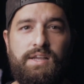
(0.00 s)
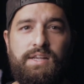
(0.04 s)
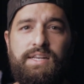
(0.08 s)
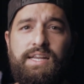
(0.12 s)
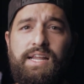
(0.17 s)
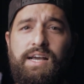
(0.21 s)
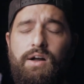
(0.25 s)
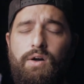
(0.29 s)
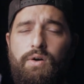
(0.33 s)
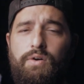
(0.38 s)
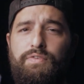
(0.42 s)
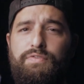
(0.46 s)

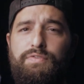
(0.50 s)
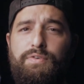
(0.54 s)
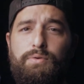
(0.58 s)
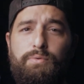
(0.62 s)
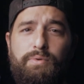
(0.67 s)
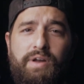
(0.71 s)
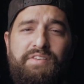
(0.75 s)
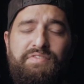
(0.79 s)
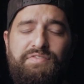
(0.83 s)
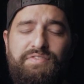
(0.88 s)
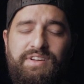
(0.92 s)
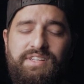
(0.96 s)
Now, for
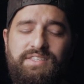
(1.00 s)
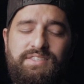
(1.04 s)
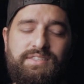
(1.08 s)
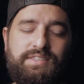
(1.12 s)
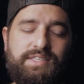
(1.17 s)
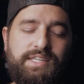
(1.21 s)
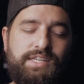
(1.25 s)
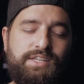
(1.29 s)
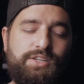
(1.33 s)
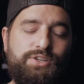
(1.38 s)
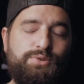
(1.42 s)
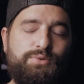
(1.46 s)
reference,
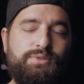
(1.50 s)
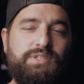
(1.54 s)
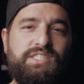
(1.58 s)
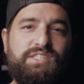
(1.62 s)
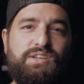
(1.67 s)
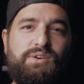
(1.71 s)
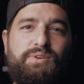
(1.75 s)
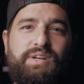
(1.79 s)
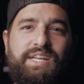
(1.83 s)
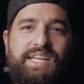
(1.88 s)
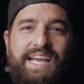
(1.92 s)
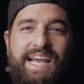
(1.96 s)
the new
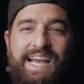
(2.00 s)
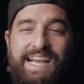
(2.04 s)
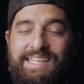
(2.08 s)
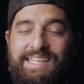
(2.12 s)
Sony